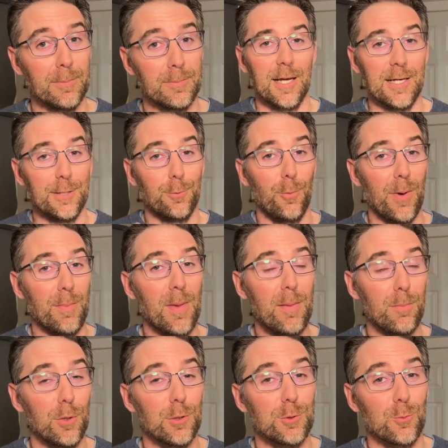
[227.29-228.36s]
It
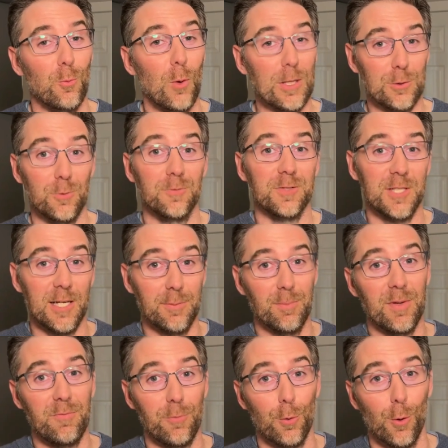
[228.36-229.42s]
remembers what you've said
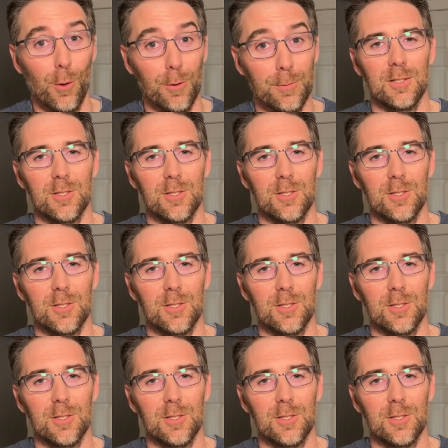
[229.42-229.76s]
before,